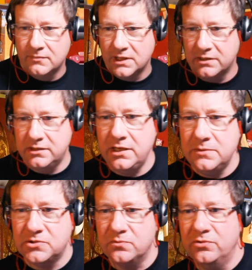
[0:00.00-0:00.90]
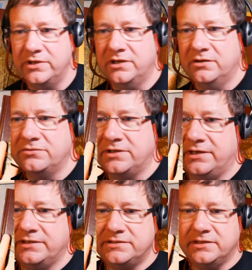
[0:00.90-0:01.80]
Keeps on ringing on, that.
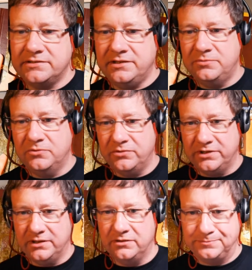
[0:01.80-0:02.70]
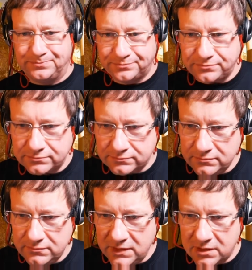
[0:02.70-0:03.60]
It does keep on ringing on.
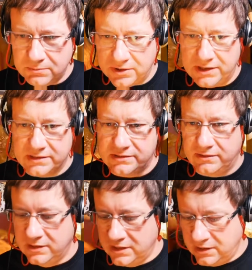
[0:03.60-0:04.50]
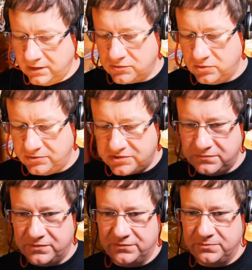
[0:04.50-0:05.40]
But yes, so I've got the books in
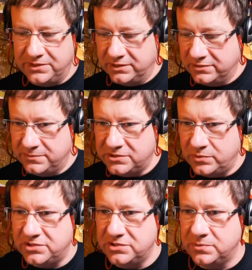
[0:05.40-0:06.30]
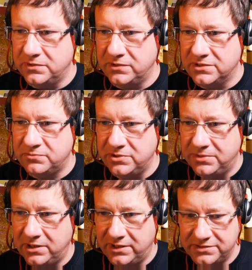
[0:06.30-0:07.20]
front of me. I'm going to be switching to my Raspberry
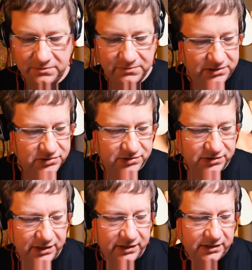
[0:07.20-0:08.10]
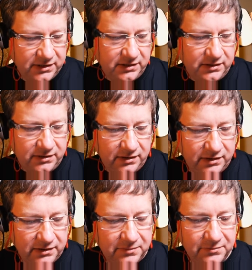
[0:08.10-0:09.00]
Pi, as I mentioned there.
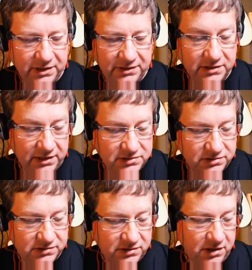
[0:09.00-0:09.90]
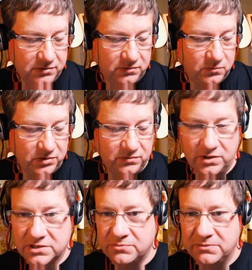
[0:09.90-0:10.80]
And again, just a note on what the
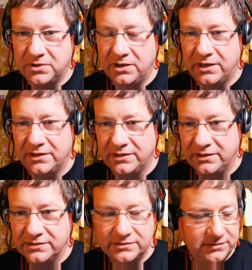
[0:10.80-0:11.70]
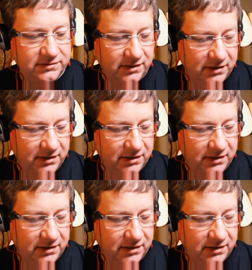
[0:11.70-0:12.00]
Raspberry Pi is.